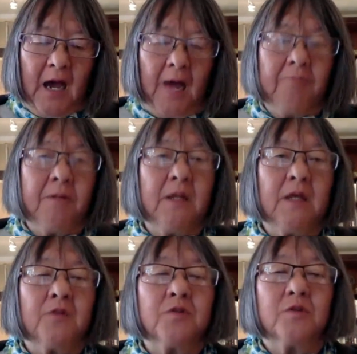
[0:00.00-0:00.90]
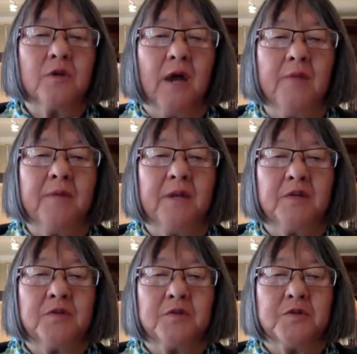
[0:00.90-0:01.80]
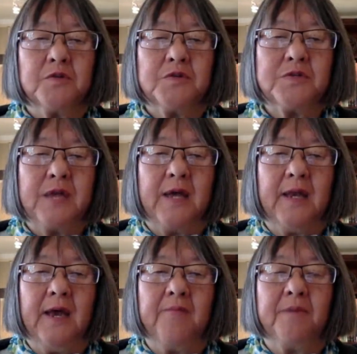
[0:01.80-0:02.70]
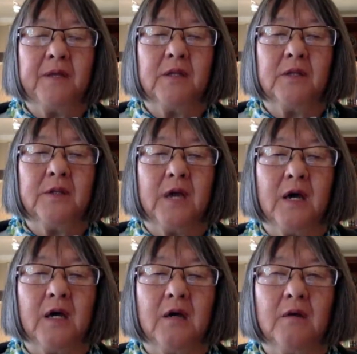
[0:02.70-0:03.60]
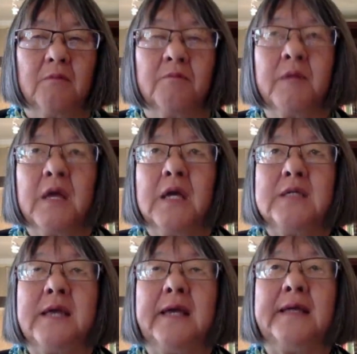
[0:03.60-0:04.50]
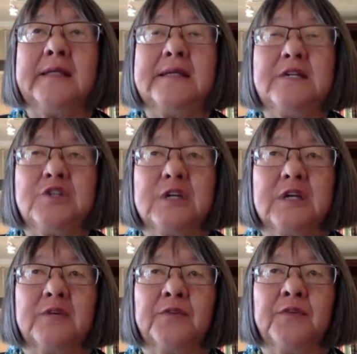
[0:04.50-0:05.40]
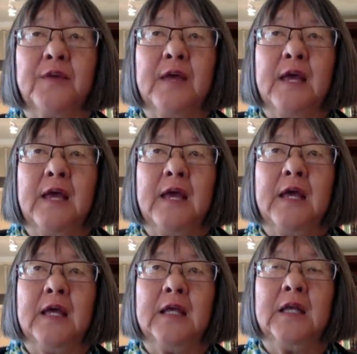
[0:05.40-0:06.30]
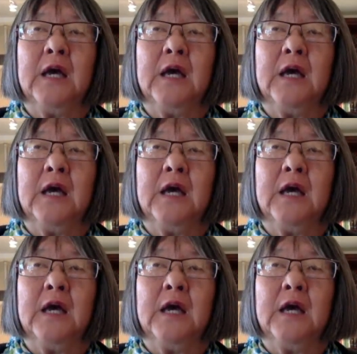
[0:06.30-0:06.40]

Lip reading: I've been introduced and have been taking teachings in